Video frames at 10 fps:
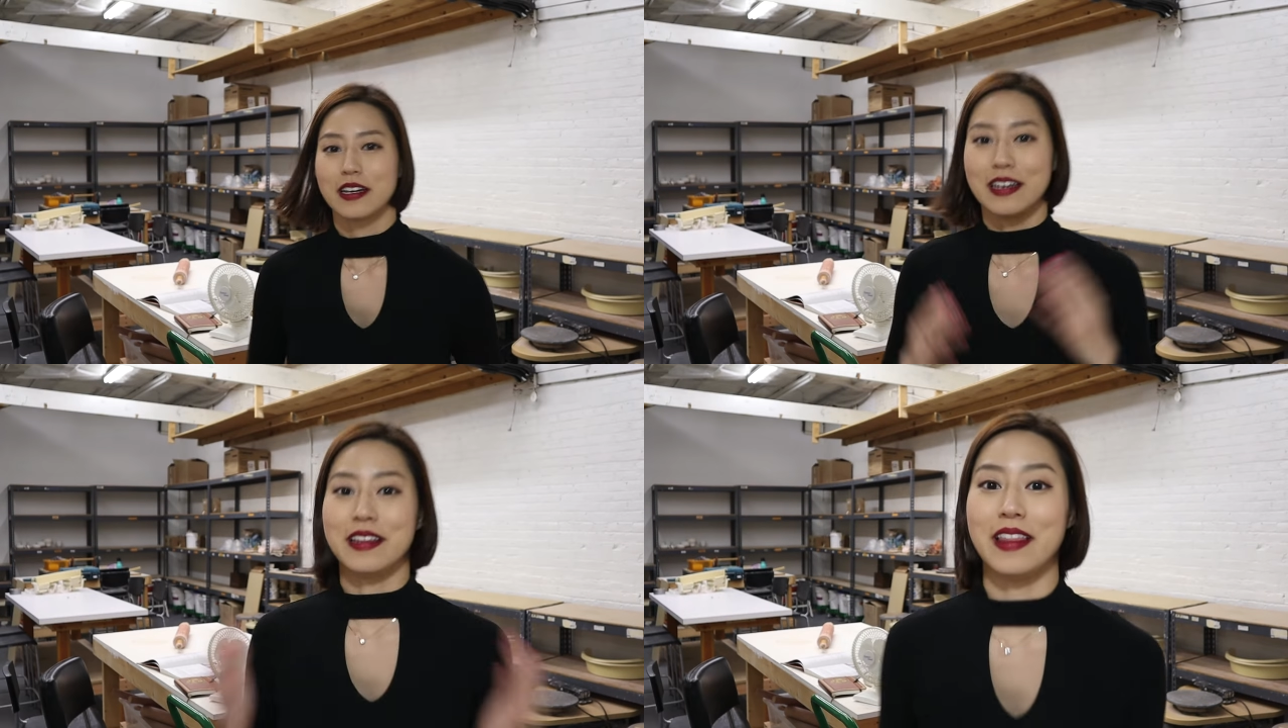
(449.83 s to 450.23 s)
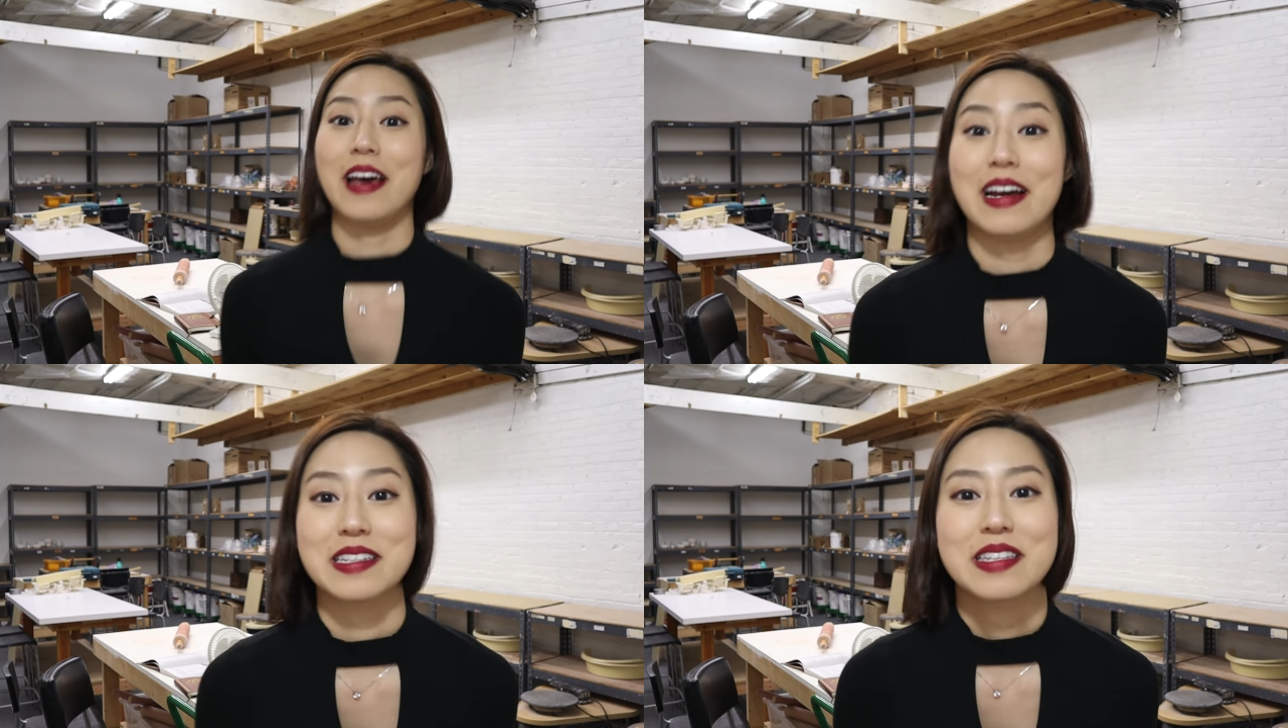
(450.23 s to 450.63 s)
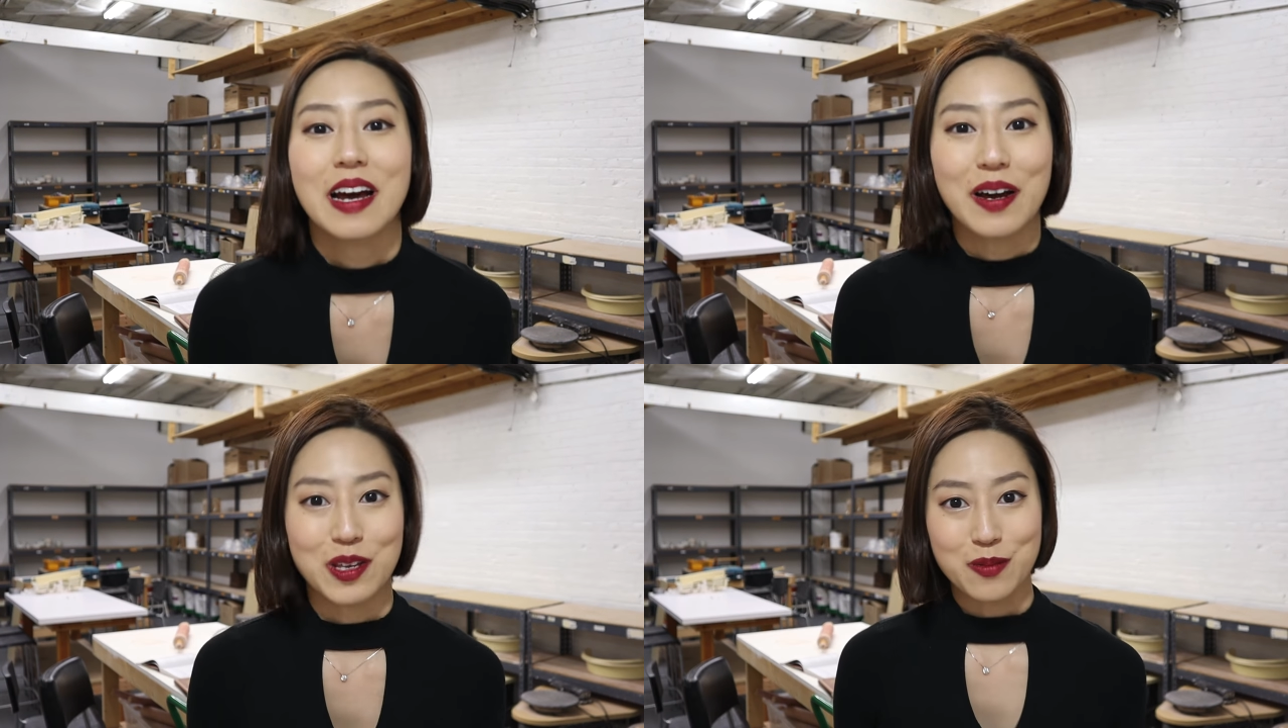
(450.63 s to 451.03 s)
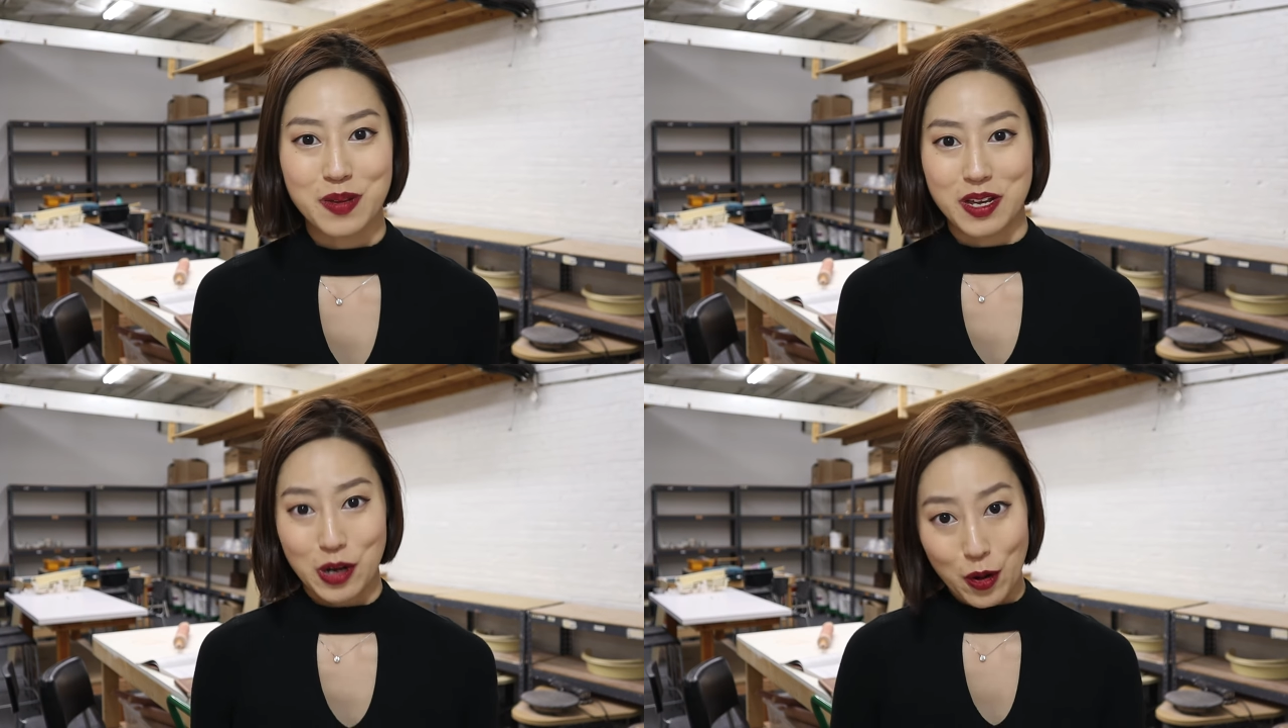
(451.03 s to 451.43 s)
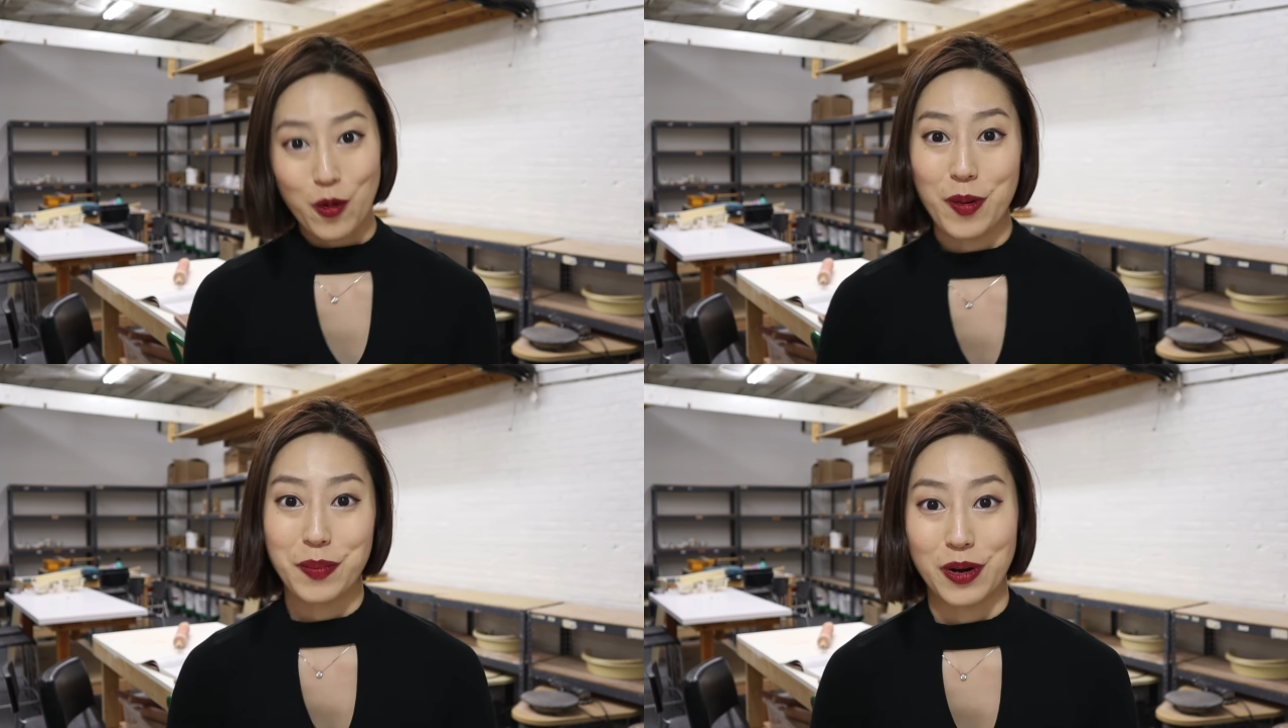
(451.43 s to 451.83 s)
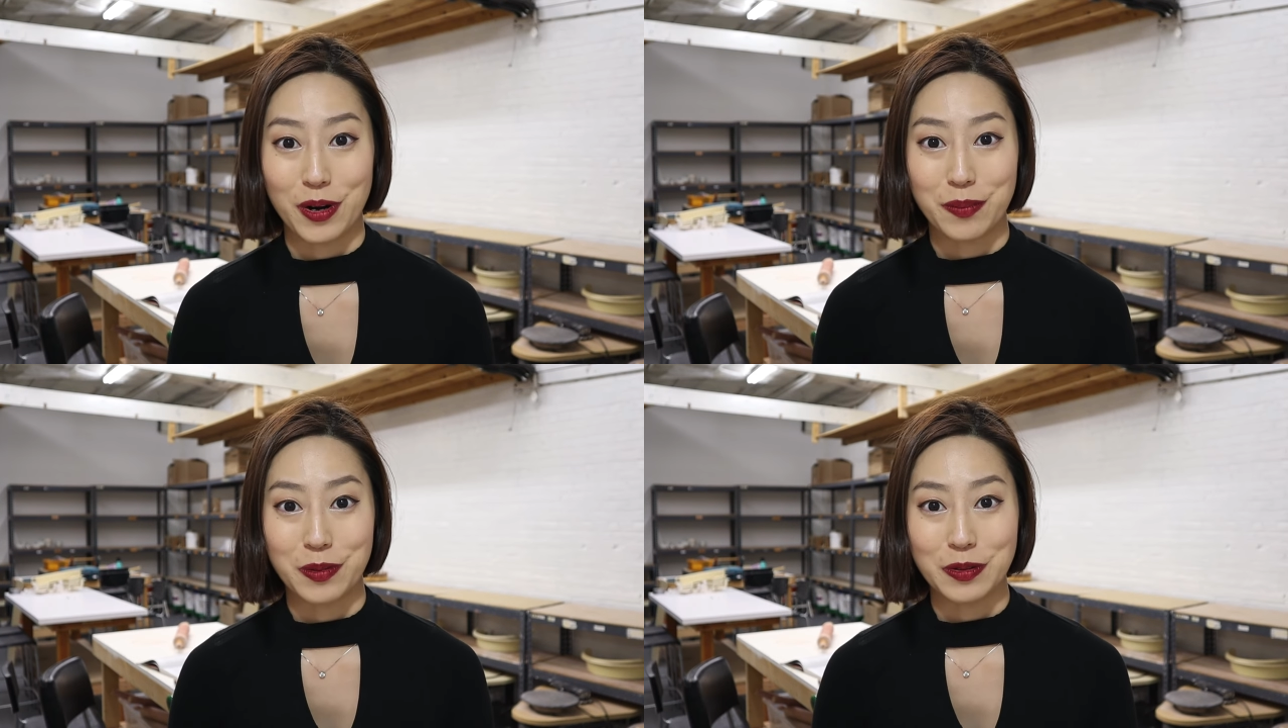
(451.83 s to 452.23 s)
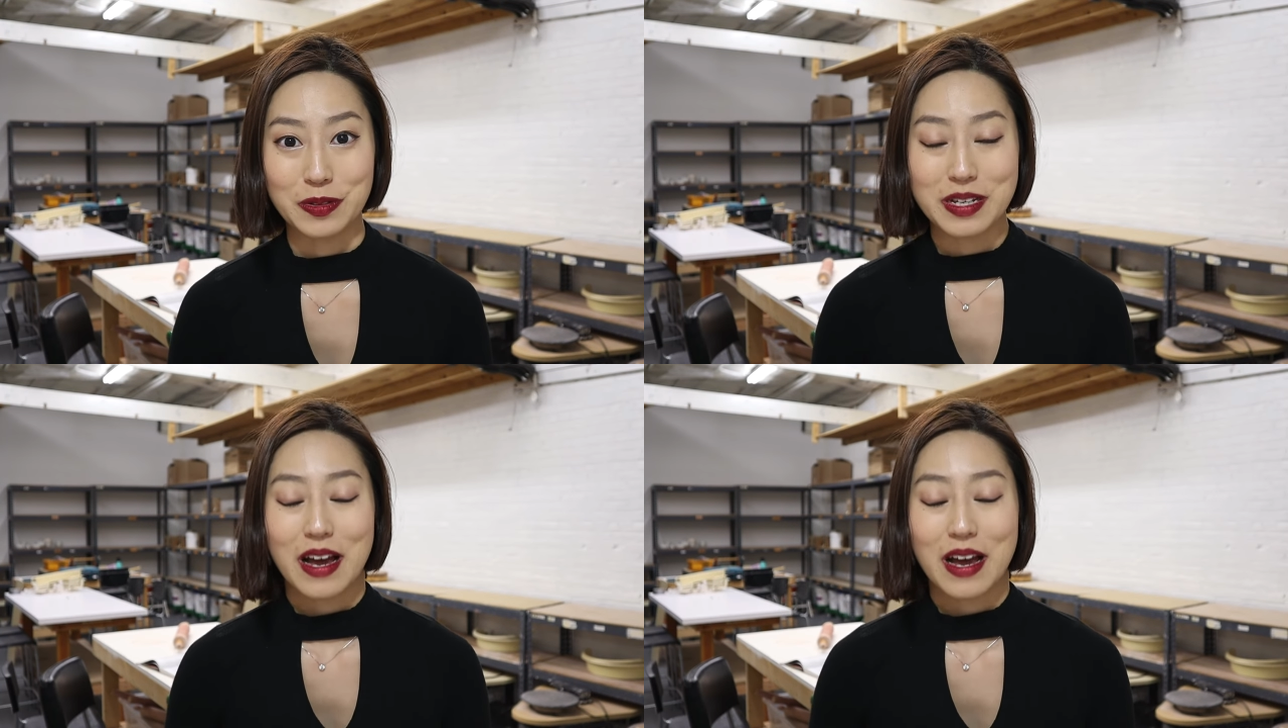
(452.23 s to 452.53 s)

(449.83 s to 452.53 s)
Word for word: And that's how you make a one-part mold.